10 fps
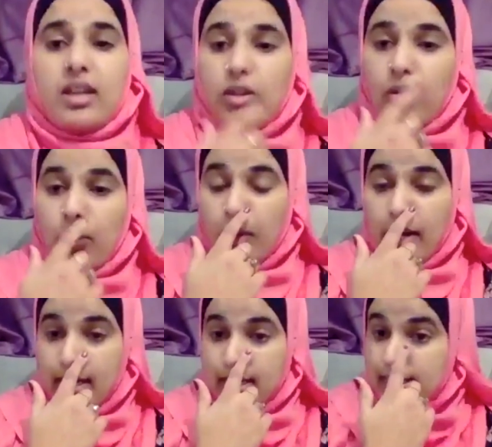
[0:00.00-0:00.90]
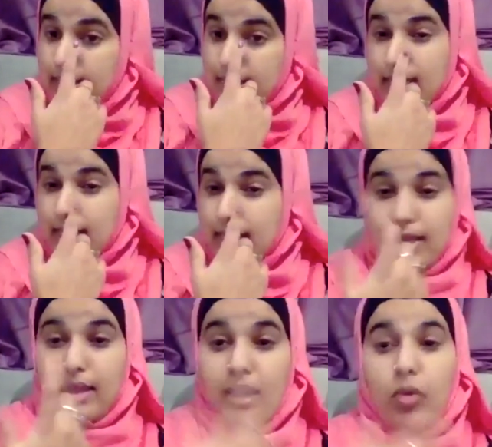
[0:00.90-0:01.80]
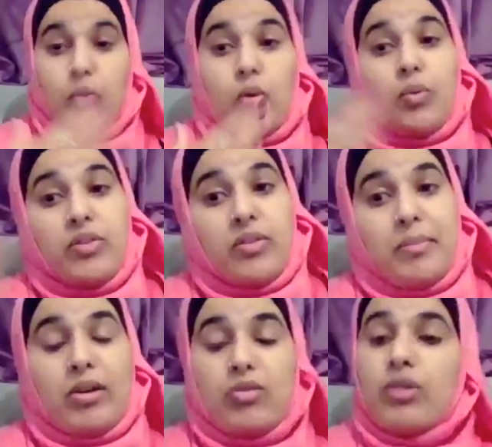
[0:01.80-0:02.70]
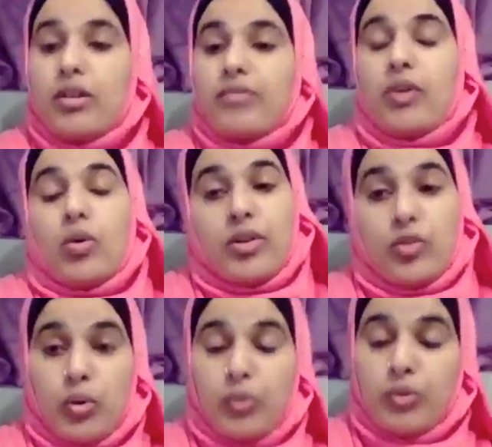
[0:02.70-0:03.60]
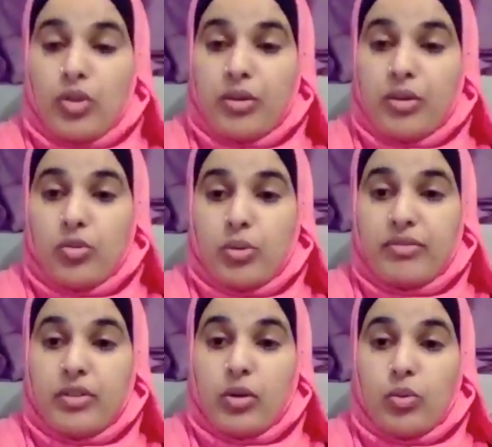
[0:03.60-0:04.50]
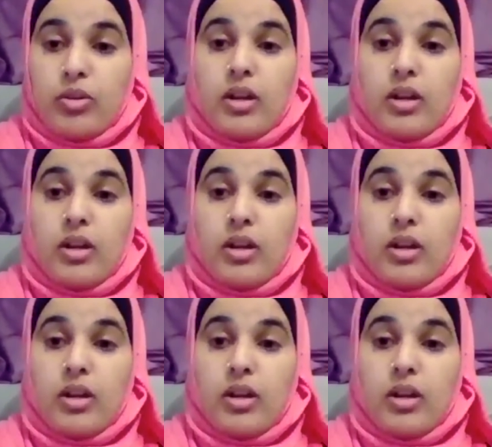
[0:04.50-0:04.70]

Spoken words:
I didn't think what was about to unfold is what was going to unfold.